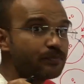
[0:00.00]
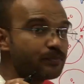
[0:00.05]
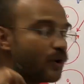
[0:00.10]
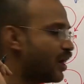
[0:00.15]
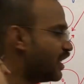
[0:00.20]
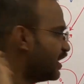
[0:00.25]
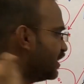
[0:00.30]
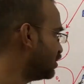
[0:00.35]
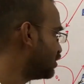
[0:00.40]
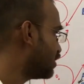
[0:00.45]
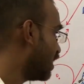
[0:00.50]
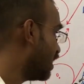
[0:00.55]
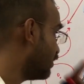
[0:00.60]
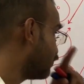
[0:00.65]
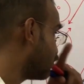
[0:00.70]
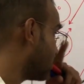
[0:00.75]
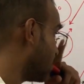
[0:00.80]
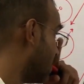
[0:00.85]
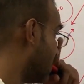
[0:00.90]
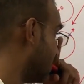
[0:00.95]
point
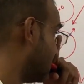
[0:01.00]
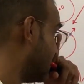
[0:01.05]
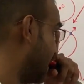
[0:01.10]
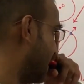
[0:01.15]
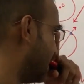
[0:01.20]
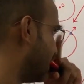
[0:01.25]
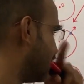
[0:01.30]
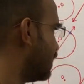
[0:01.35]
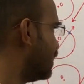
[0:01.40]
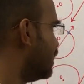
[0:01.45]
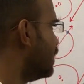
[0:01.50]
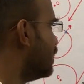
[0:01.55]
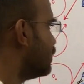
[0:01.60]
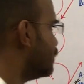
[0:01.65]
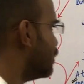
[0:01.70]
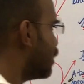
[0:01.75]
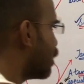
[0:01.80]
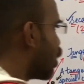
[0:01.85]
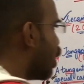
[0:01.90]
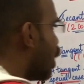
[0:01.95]
of contact.
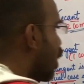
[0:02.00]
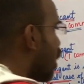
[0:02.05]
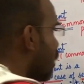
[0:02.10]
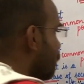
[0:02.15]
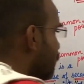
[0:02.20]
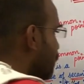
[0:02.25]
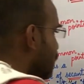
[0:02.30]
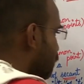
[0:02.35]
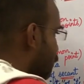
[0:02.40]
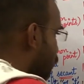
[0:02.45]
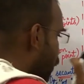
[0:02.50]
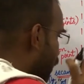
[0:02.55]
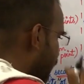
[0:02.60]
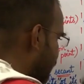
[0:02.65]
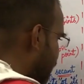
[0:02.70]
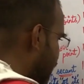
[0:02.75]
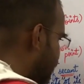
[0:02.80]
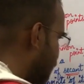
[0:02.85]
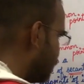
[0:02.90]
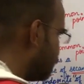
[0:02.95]
The common
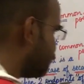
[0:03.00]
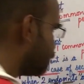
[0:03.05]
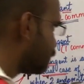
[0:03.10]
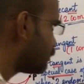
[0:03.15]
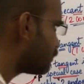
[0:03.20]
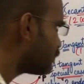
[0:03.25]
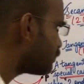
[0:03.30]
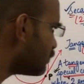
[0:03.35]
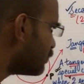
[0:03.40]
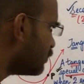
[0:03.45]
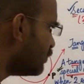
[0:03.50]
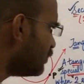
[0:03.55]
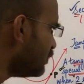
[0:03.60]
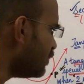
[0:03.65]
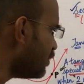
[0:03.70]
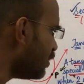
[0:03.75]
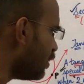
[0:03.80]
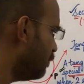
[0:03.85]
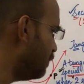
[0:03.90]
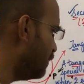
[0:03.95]
point
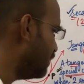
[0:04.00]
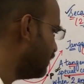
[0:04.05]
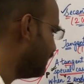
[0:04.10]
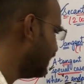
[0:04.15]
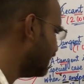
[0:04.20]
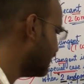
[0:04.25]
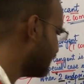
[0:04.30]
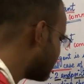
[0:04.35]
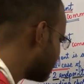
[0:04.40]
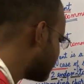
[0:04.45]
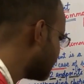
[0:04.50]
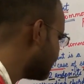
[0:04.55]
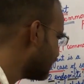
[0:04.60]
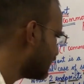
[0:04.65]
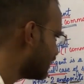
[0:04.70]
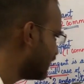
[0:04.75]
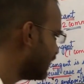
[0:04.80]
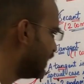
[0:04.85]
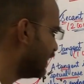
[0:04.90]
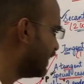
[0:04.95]
between the
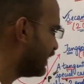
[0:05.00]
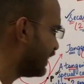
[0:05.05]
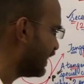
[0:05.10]
circle and a